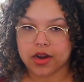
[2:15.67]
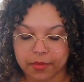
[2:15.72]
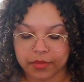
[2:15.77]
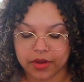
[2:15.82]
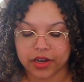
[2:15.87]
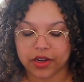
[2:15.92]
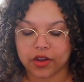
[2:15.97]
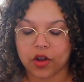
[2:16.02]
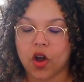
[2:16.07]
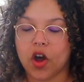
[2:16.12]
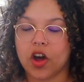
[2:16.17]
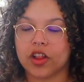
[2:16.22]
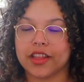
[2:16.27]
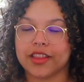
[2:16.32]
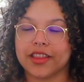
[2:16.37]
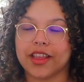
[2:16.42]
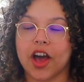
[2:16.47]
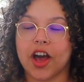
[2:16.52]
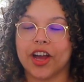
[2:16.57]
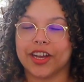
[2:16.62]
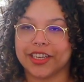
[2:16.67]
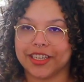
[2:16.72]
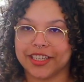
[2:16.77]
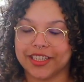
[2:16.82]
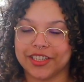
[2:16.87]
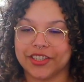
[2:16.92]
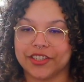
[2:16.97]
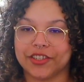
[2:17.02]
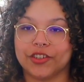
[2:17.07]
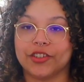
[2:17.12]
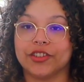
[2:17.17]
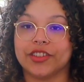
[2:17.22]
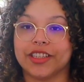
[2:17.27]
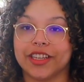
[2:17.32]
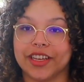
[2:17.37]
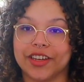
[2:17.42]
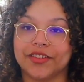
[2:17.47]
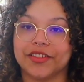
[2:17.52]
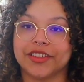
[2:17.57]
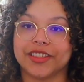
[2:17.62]
I'm going to call it the unconditional
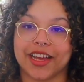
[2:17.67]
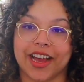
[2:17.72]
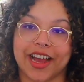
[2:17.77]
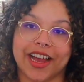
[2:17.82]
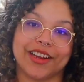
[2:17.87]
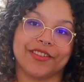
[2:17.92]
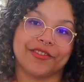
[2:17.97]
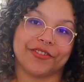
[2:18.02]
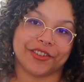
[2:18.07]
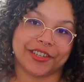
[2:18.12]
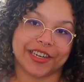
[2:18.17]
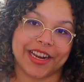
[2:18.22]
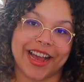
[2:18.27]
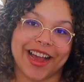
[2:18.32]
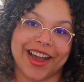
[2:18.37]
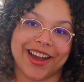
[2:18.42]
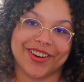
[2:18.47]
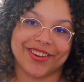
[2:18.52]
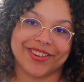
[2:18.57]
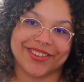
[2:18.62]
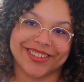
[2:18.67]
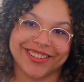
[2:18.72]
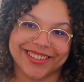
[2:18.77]
love side for now.